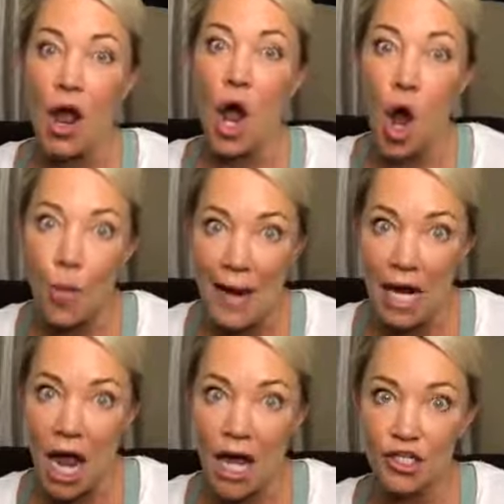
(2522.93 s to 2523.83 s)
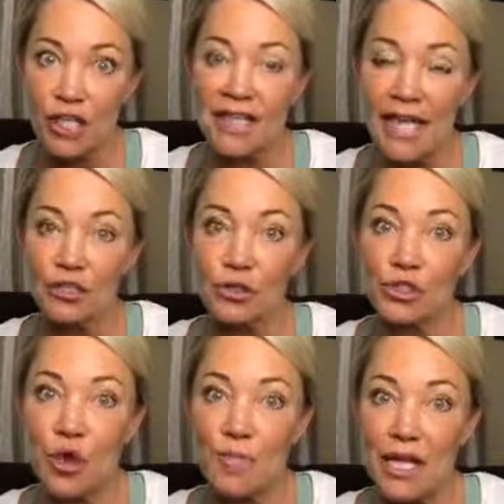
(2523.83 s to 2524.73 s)
Oh my gosh, thank you
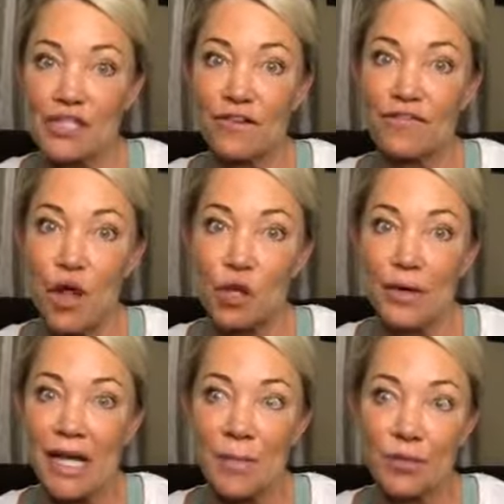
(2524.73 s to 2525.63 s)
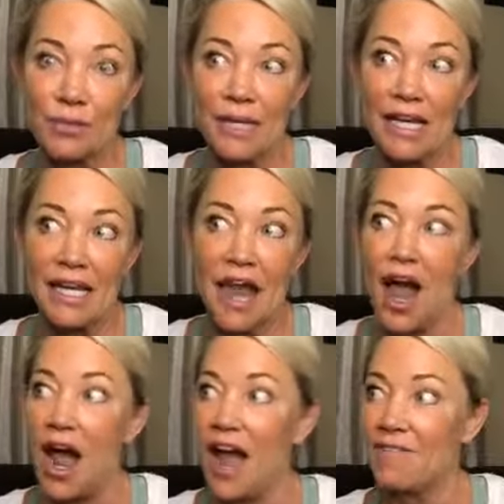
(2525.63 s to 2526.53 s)
so much for following up with me.
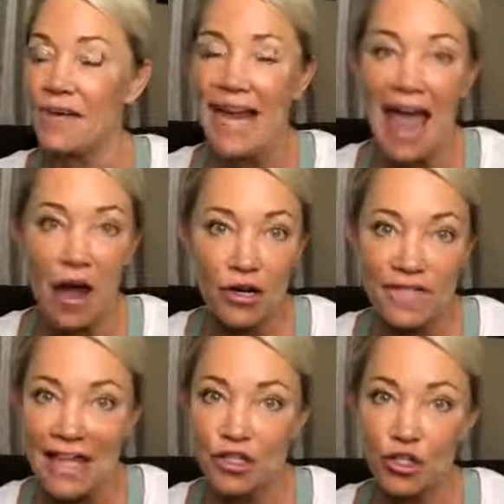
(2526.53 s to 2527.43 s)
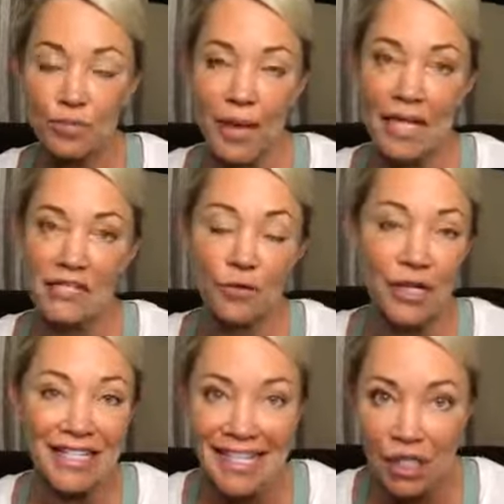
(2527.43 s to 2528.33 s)
I've been out of that toothpaste for a
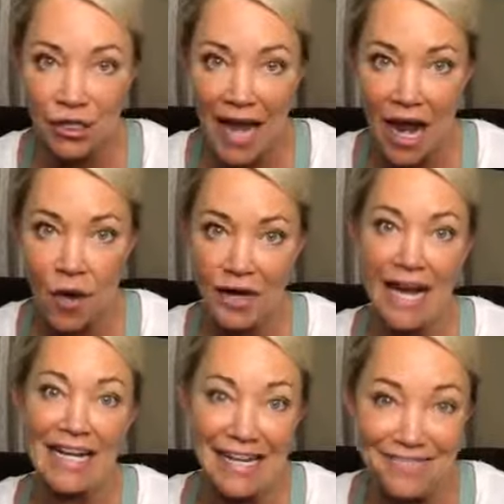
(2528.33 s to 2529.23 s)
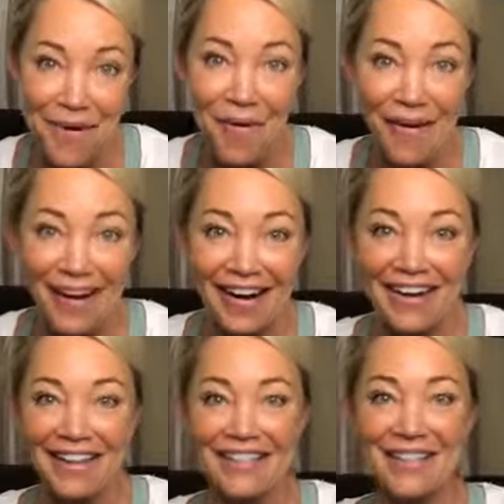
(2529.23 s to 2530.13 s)
year now and I need more.
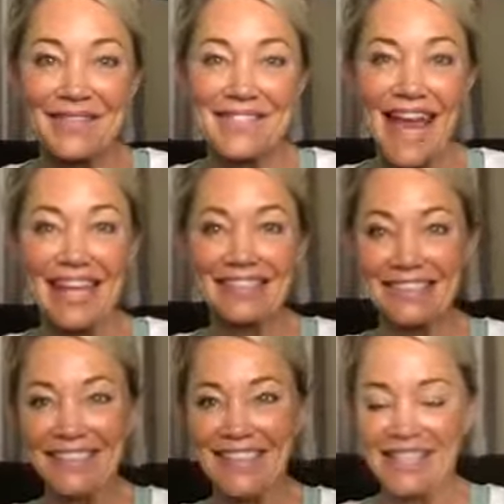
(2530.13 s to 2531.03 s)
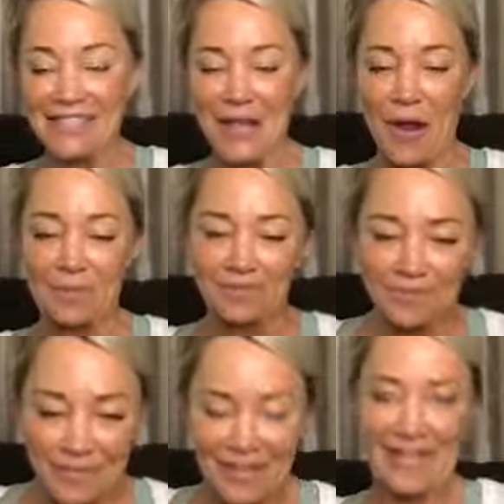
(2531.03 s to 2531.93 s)
You know what I'm saying? So
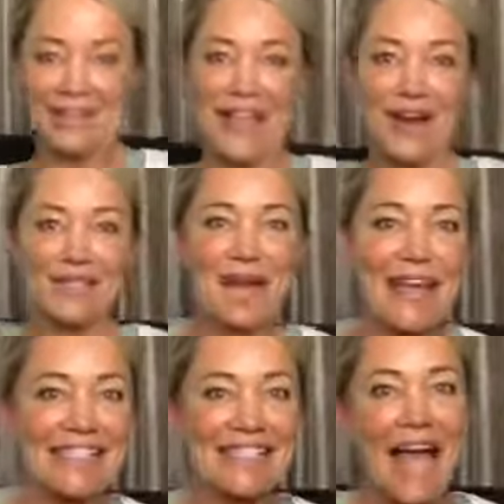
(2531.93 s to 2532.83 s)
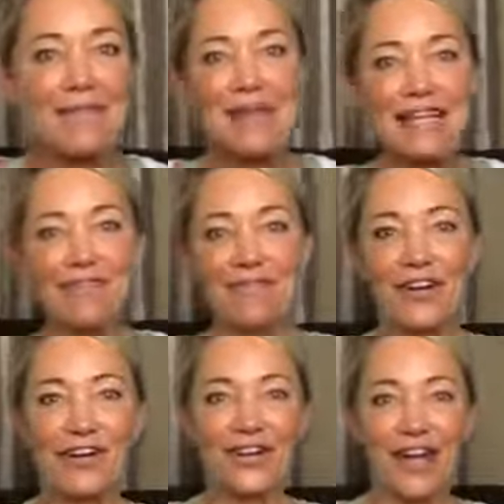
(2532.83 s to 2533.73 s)
there's my assignment
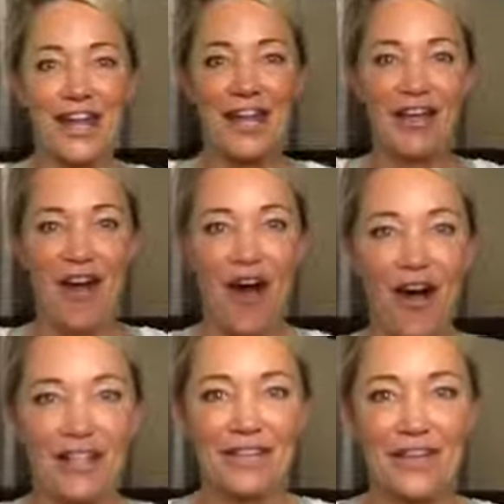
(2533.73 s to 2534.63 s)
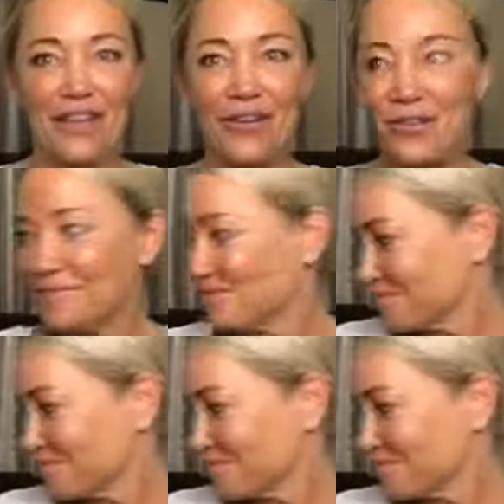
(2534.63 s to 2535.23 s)
for all of you